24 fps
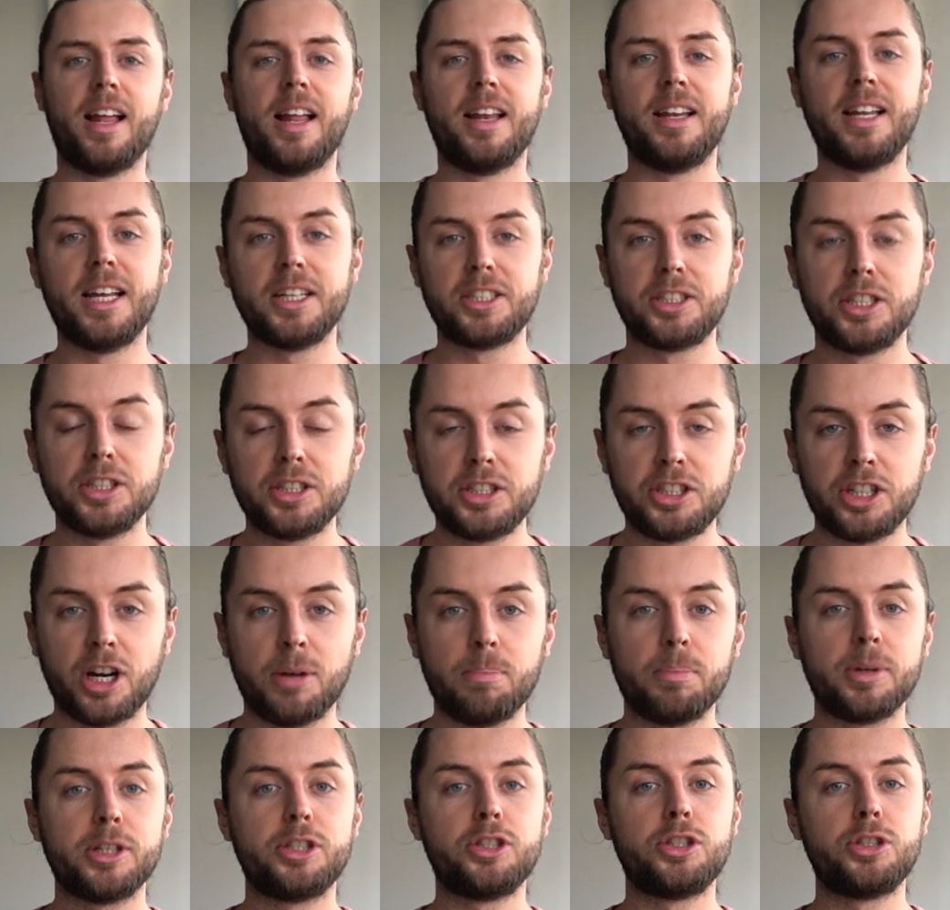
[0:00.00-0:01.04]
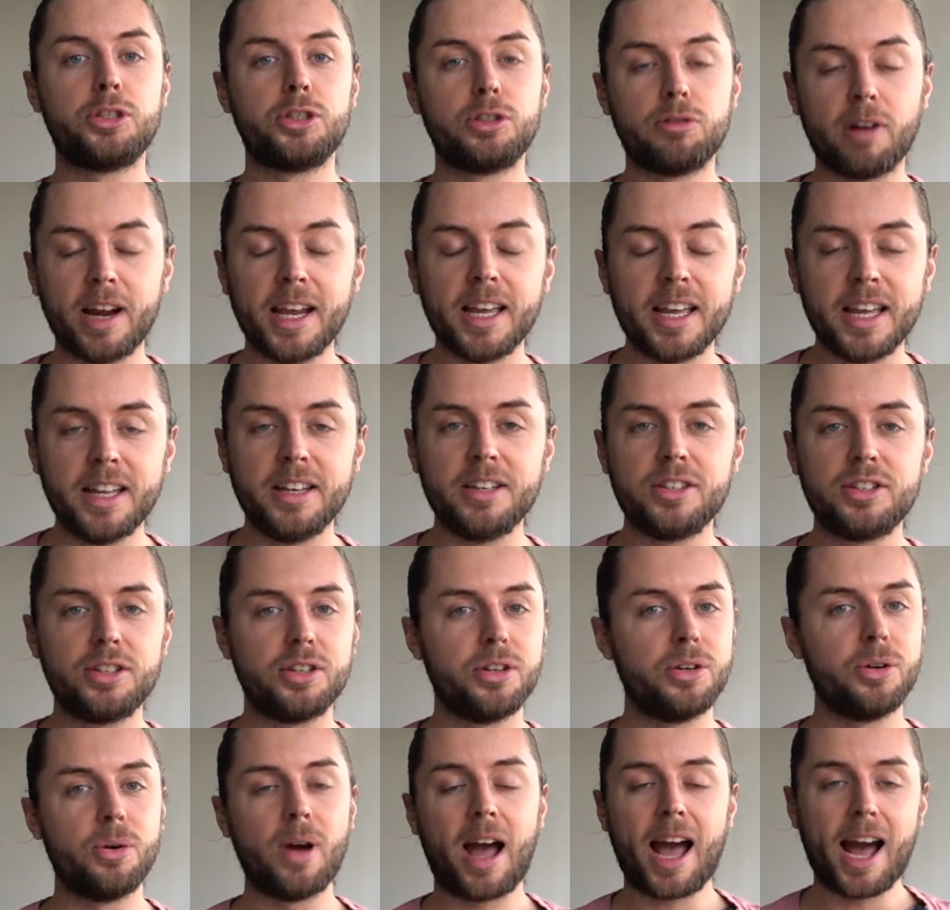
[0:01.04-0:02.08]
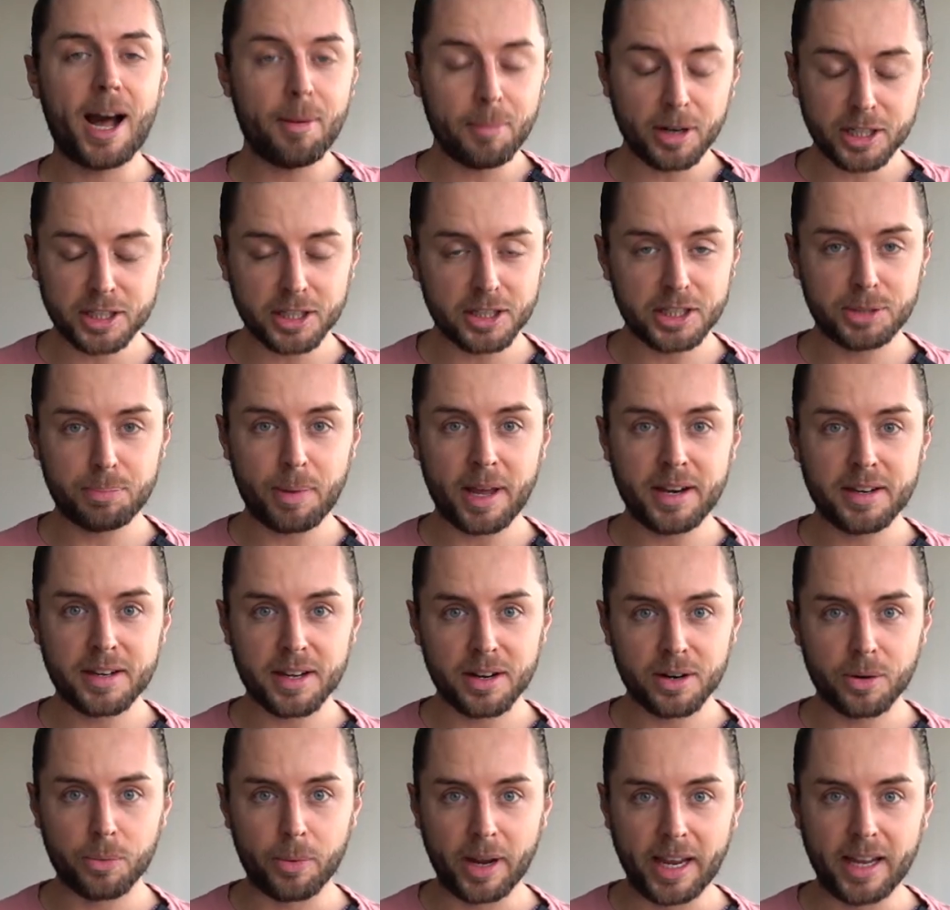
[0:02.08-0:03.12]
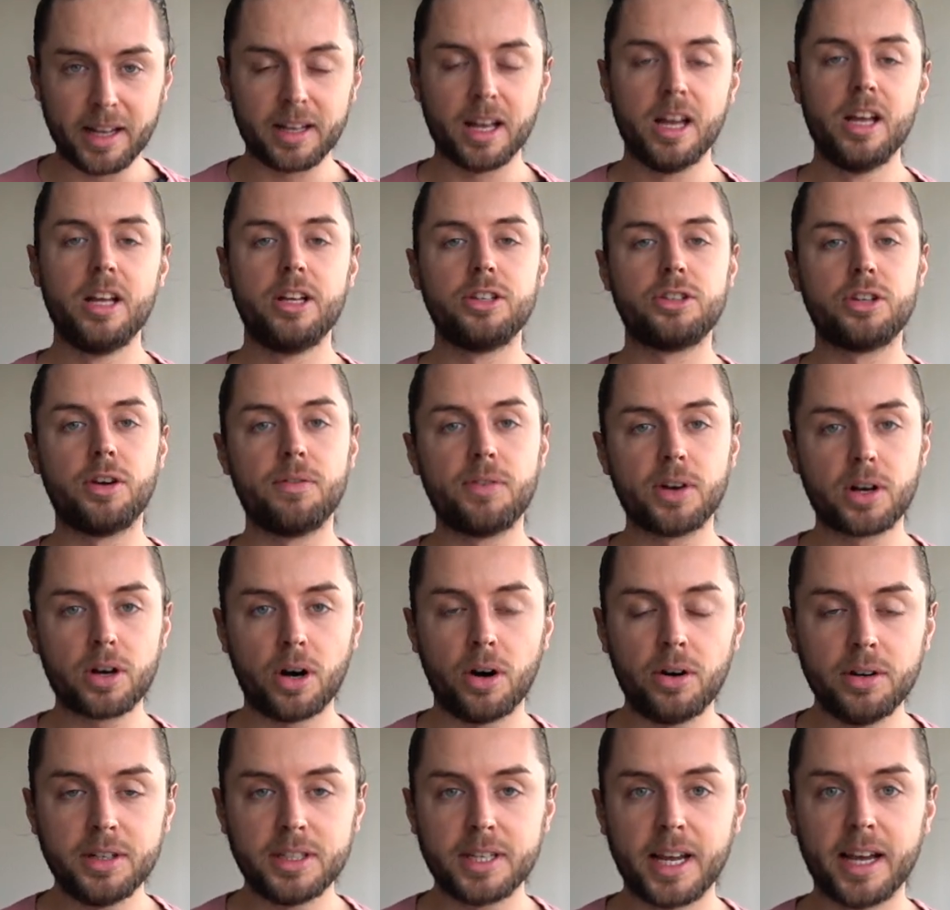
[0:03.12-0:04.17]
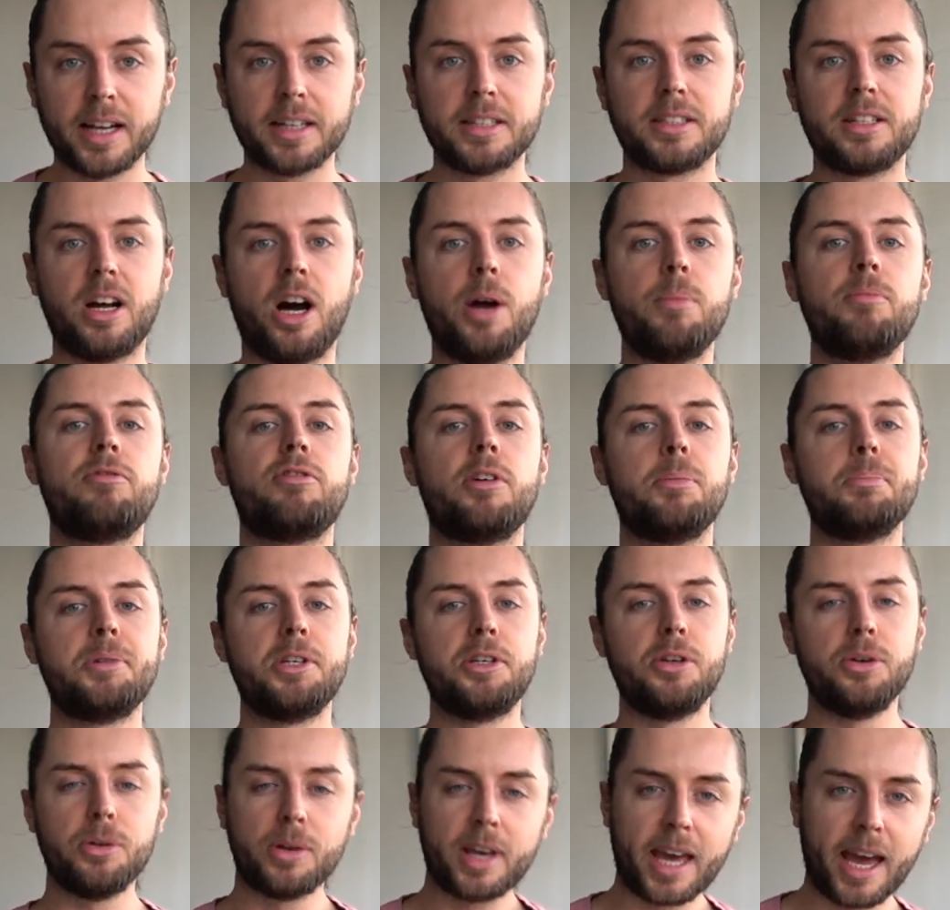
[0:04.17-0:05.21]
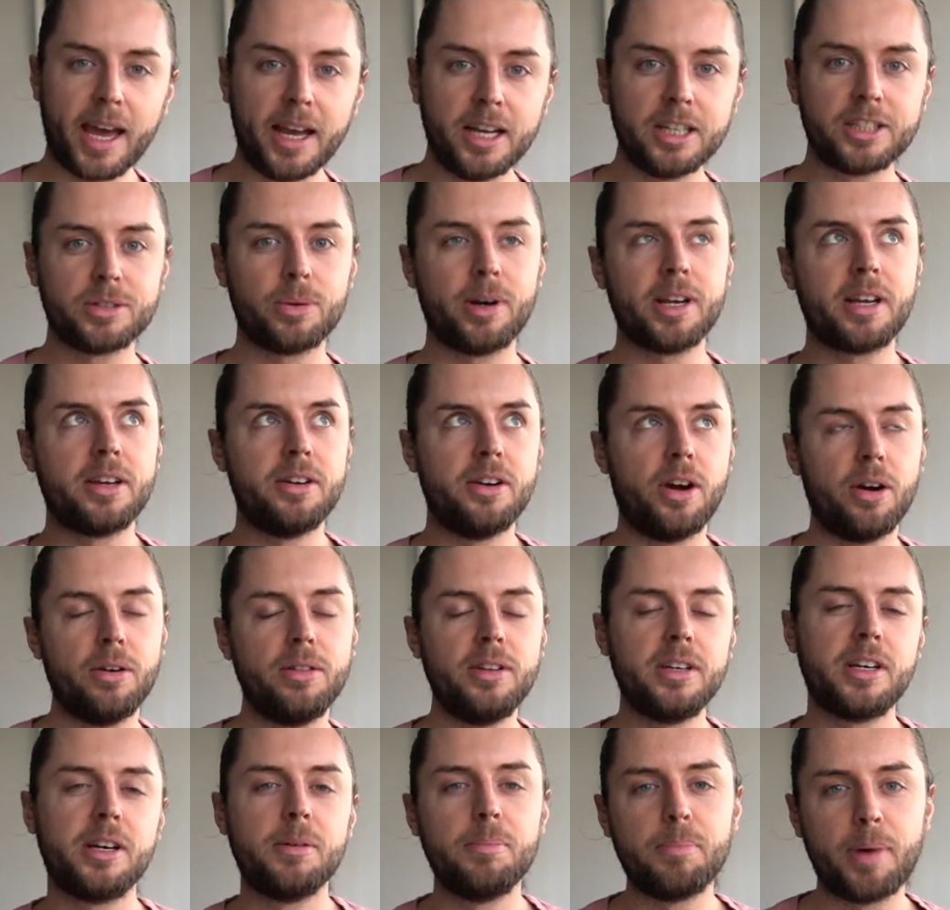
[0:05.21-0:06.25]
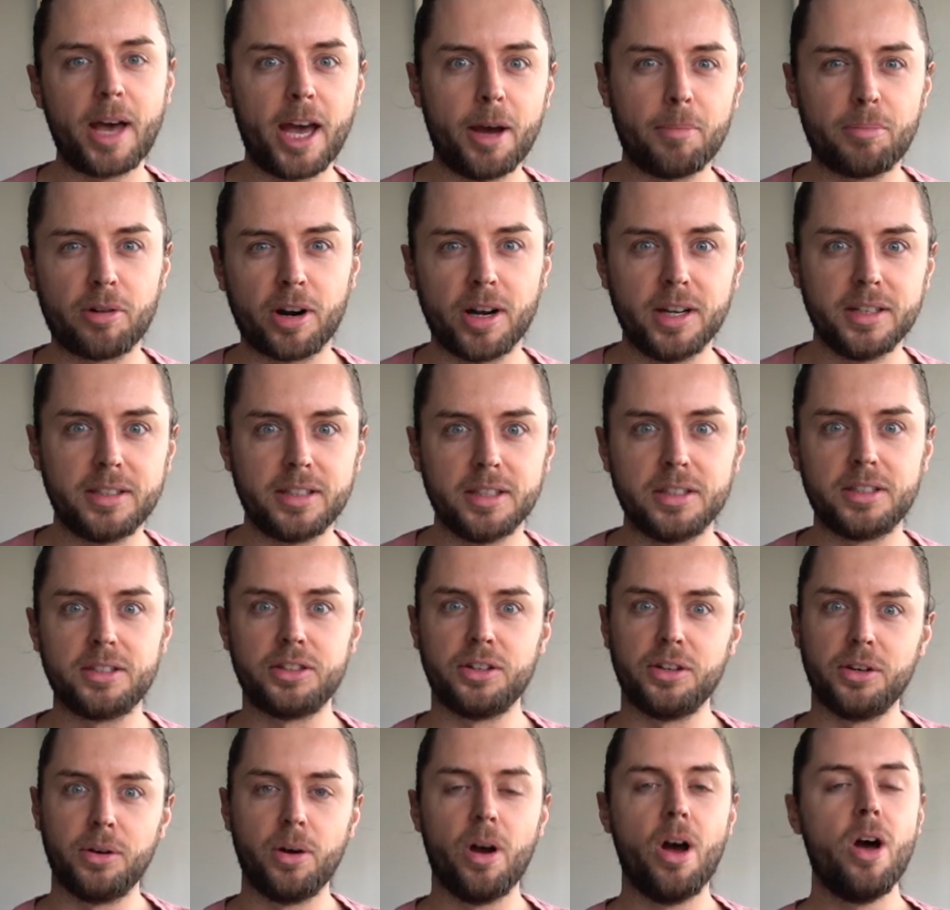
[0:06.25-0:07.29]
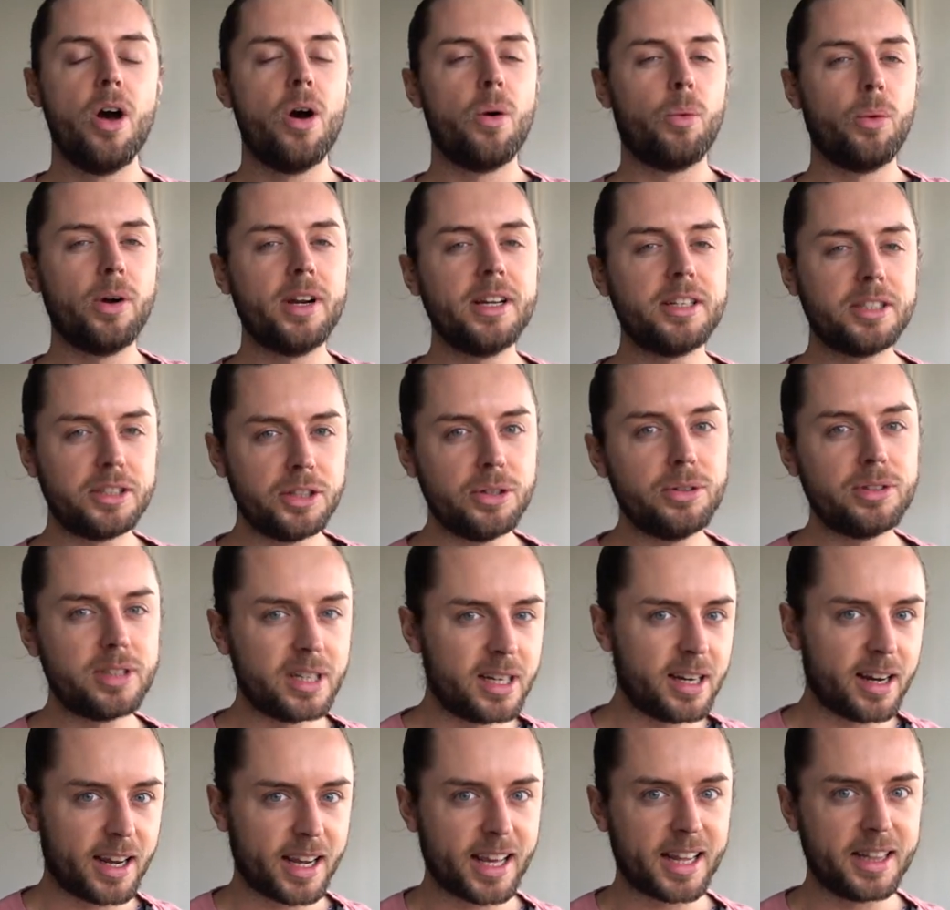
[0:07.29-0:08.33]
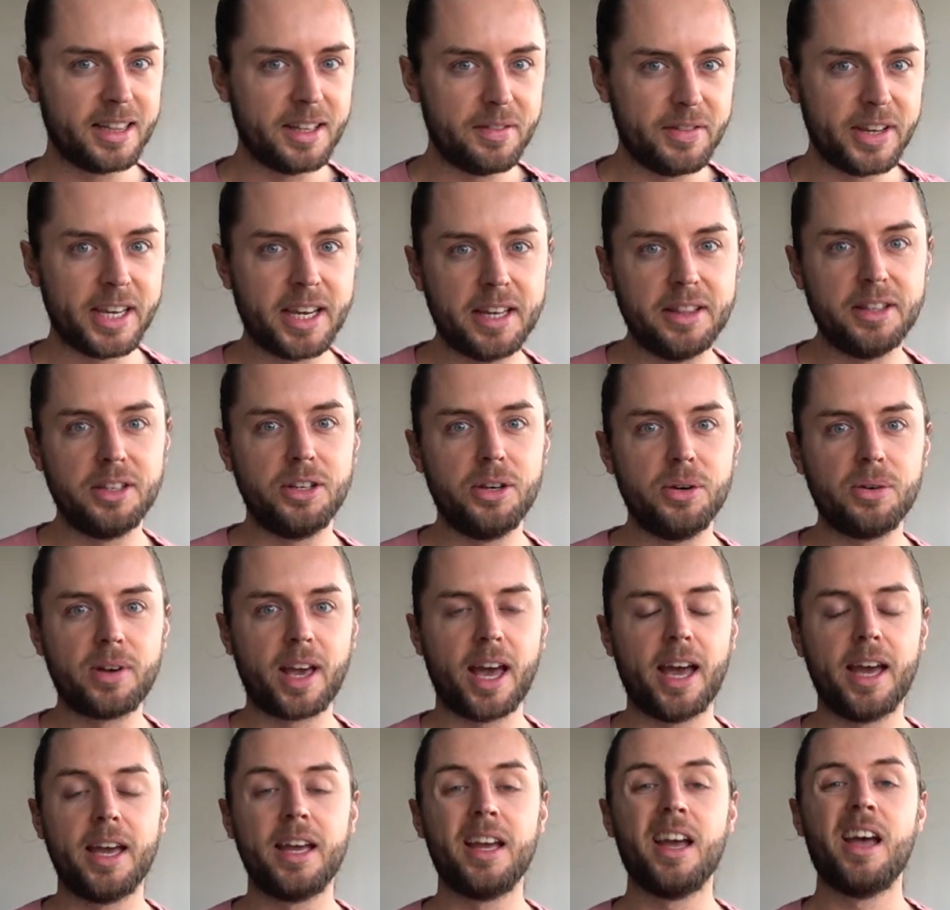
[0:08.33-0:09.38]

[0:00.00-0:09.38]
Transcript: Let's just jump straight into how much I spend in a week. So for context, I'm from the UK, so I can only compare prices to what it's usually like living in the UK.